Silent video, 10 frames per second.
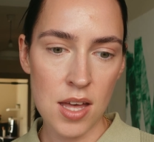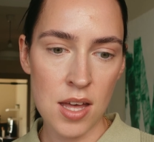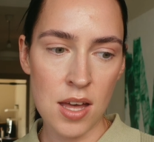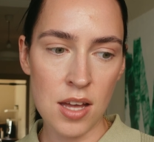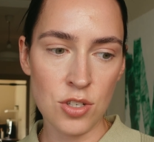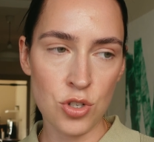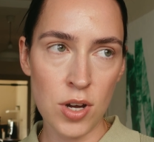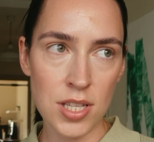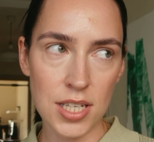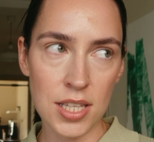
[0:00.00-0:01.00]

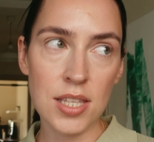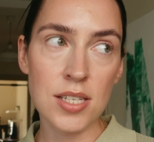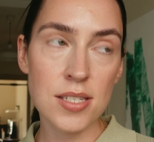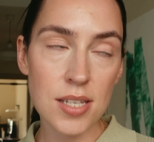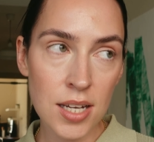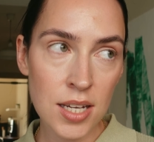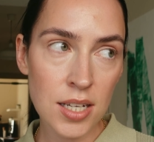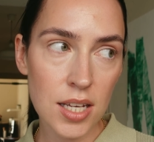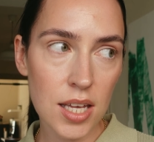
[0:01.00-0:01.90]
enjoy it in the sun